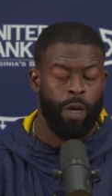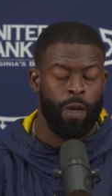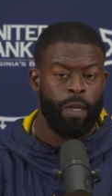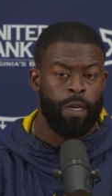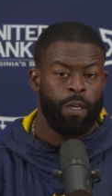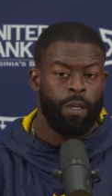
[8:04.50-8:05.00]
Yeah.
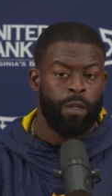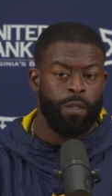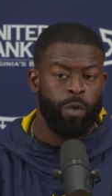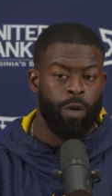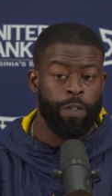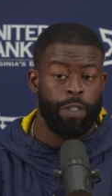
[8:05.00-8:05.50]

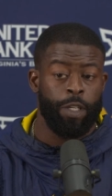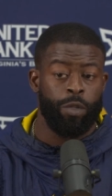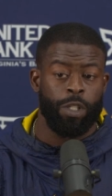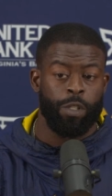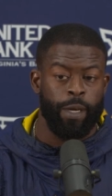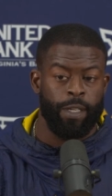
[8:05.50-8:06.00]
So everything
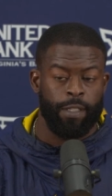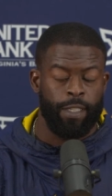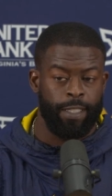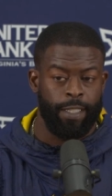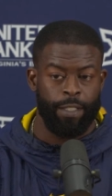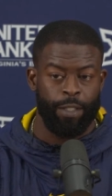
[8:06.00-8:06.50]
you just mentioned,
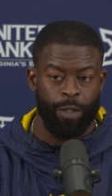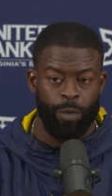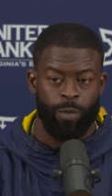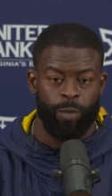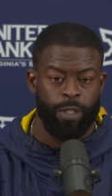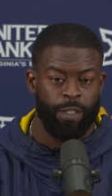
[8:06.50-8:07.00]
he did
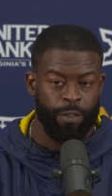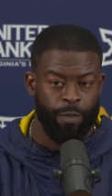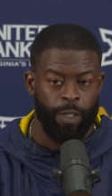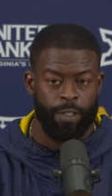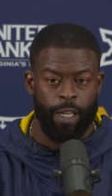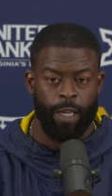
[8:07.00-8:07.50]
do within the
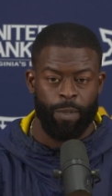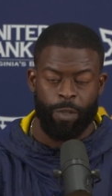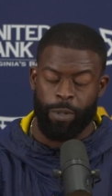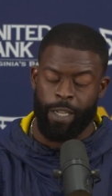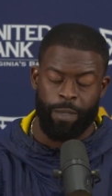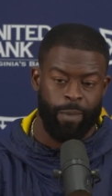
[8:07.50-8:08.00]
first game.
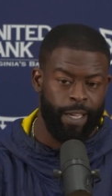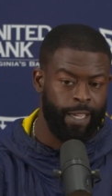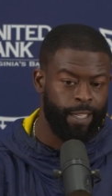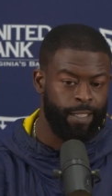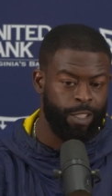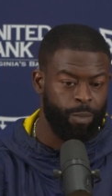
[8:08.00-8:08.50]
He's played
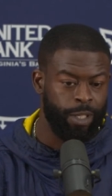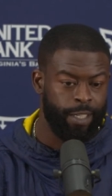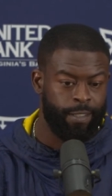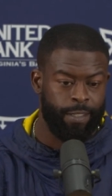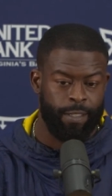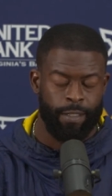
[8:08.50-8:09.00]
man. He's
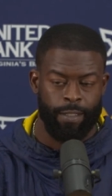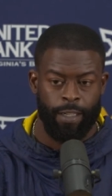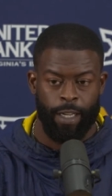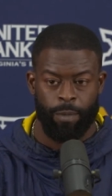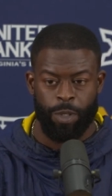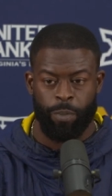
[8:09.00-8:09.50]
blitzed.
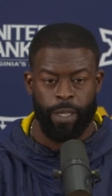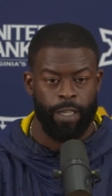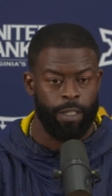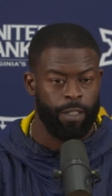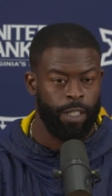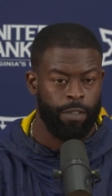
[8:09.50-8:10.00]
He's played
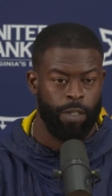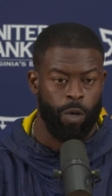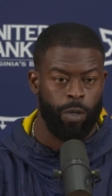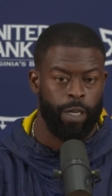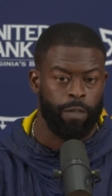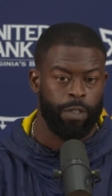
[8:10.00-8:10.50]
underneath
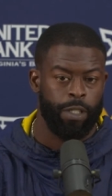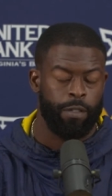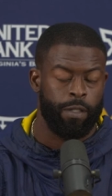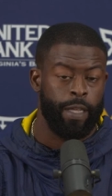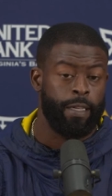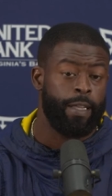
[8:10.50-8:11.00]
zone
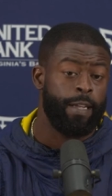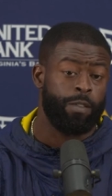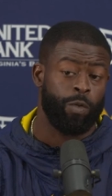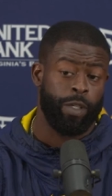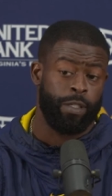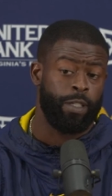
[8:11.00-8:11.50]
coverages. And that's
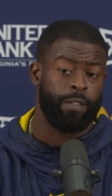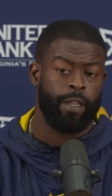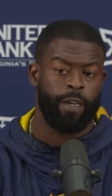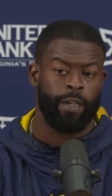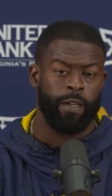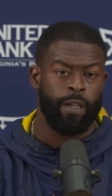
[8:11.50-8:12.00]
the reason he's
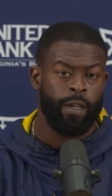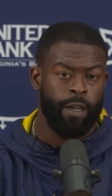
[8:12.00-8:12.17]
there.